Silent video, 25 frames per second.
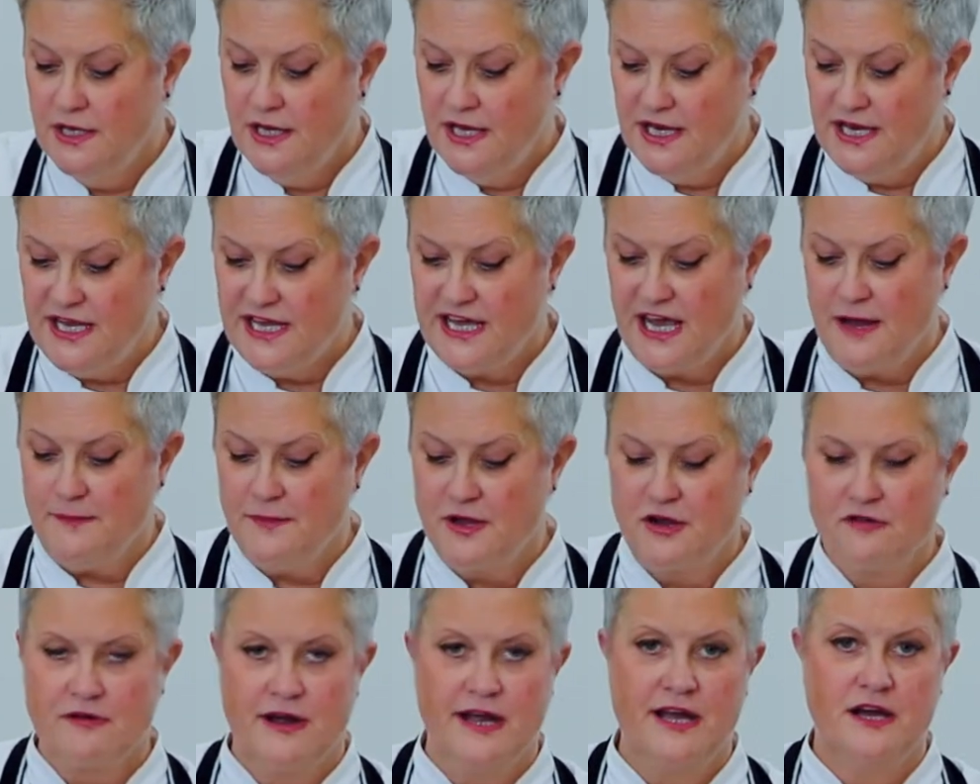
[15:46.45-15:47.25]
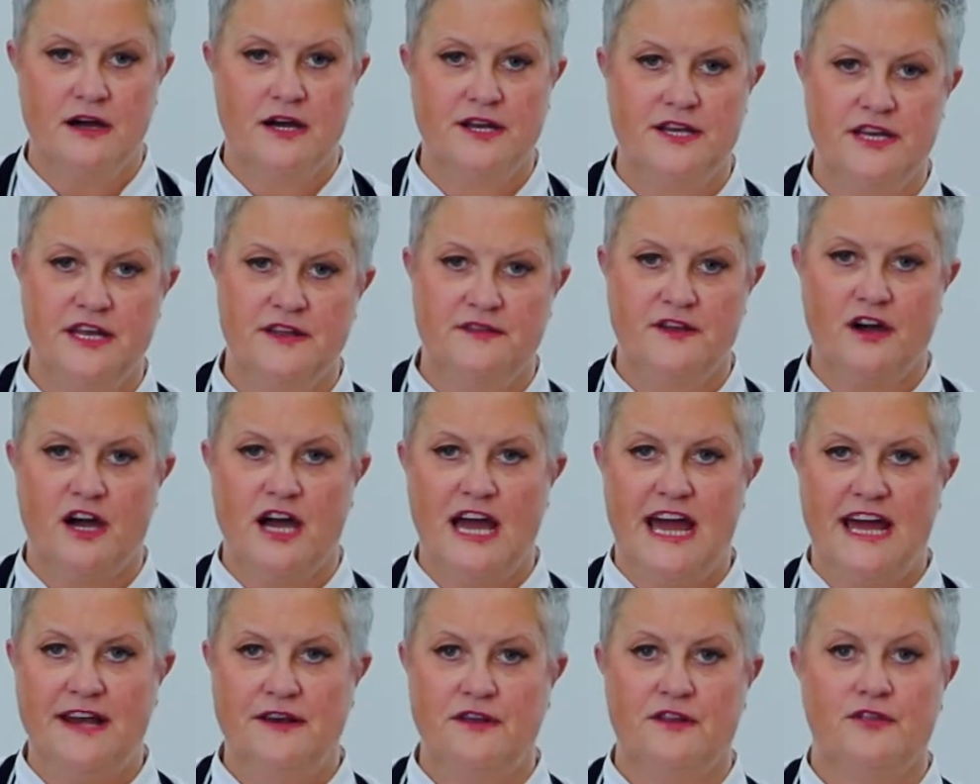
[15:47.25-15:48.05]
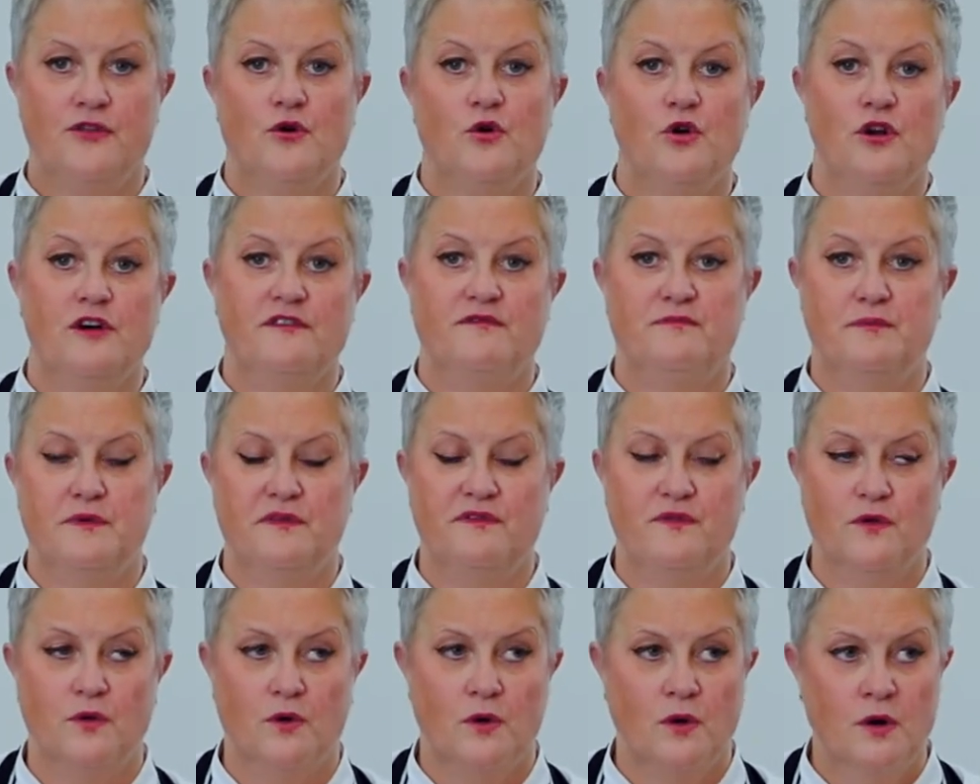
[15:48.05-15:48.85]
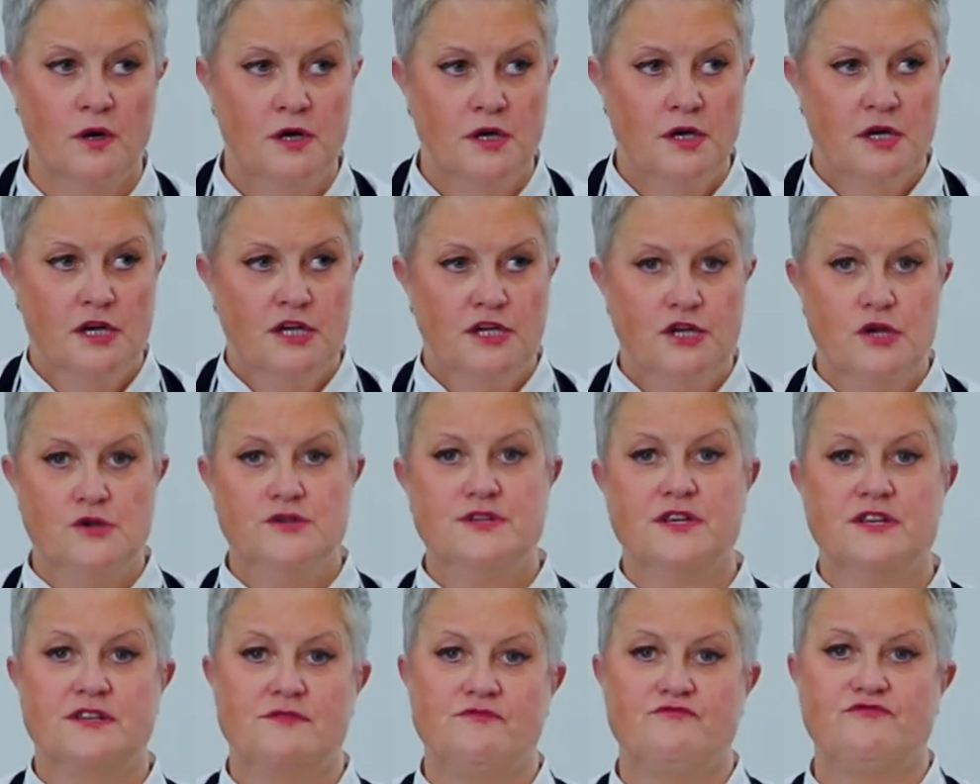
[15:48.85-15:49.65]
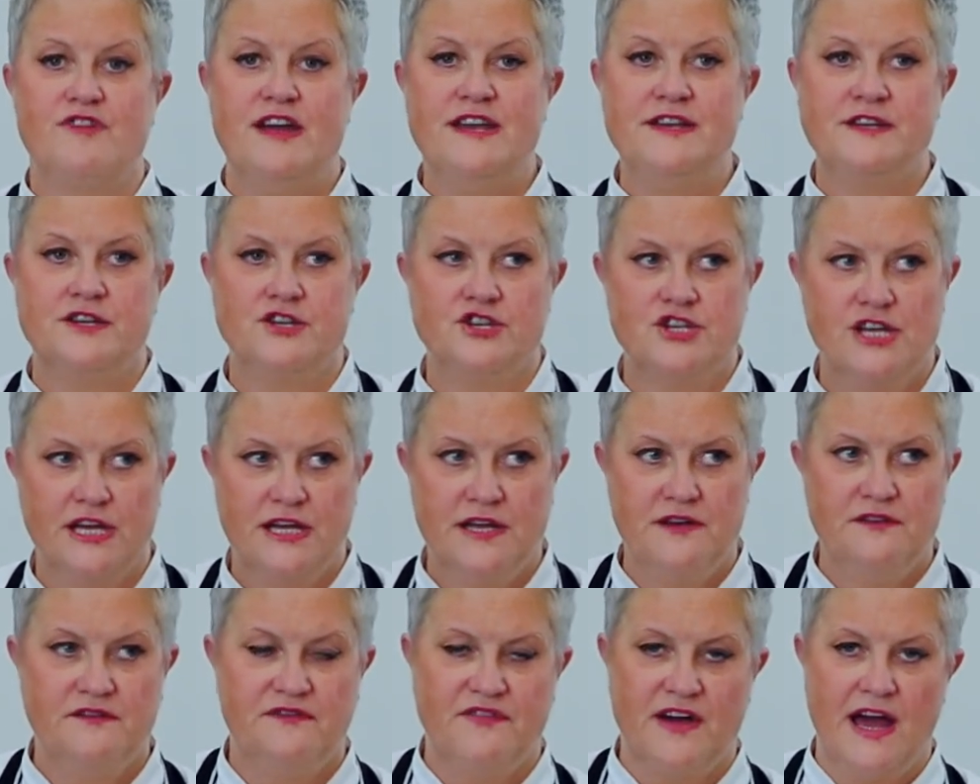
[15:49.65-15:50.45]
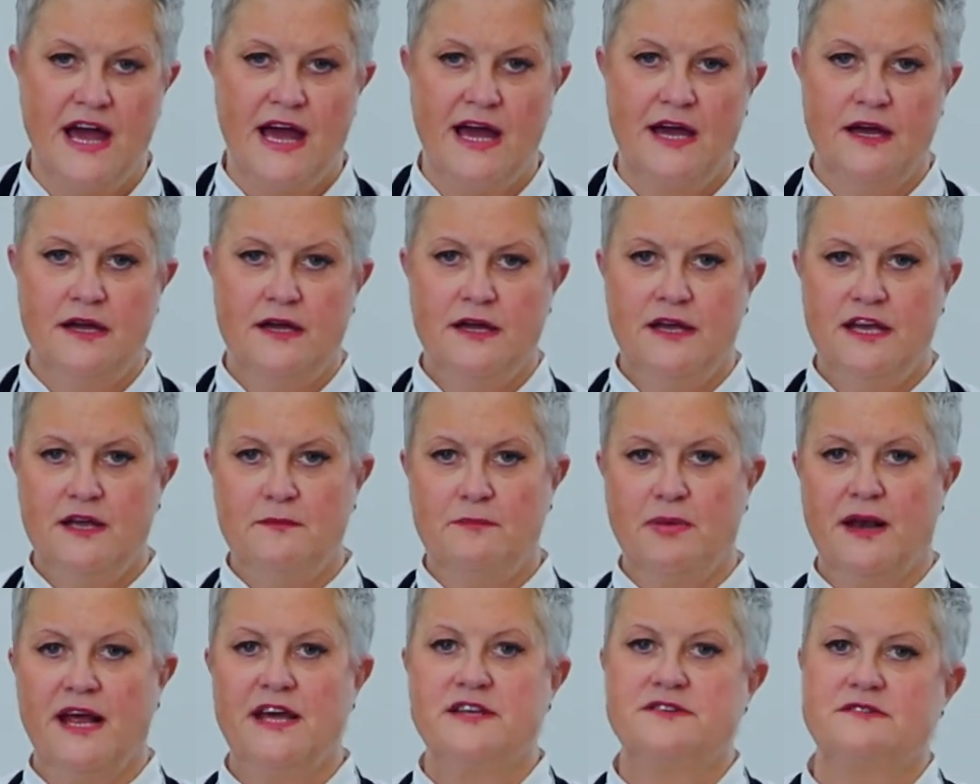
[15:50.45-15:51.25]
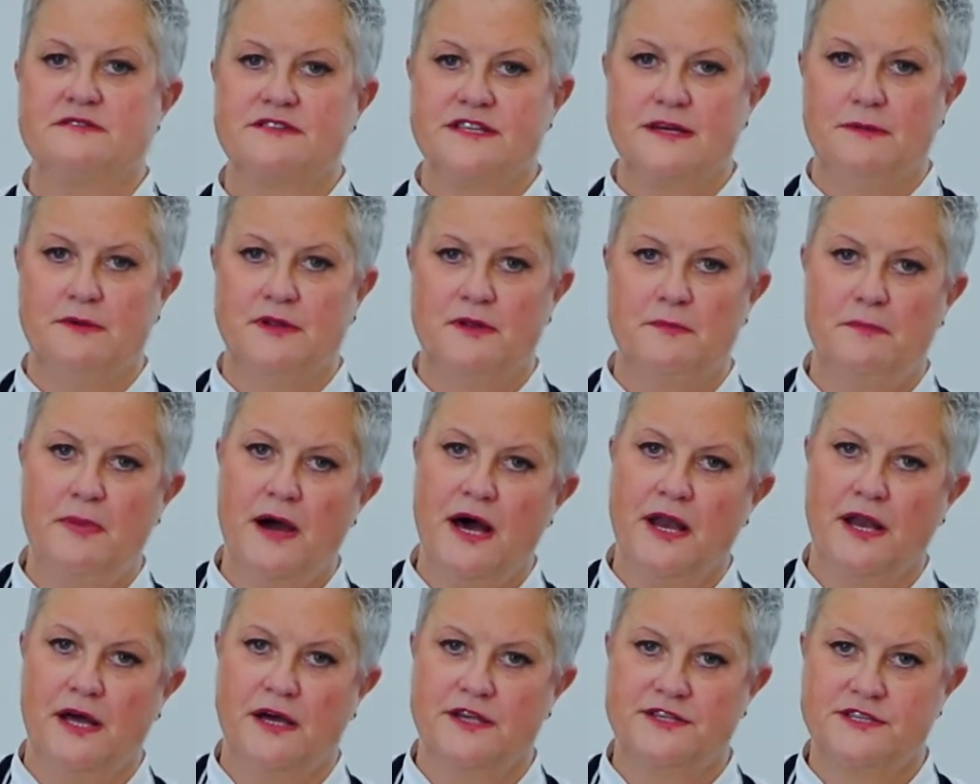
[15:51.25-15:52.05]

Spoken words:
He gave me a great idea that I hadn't thought of before, using some rendered chicken fat in place of some of the butter.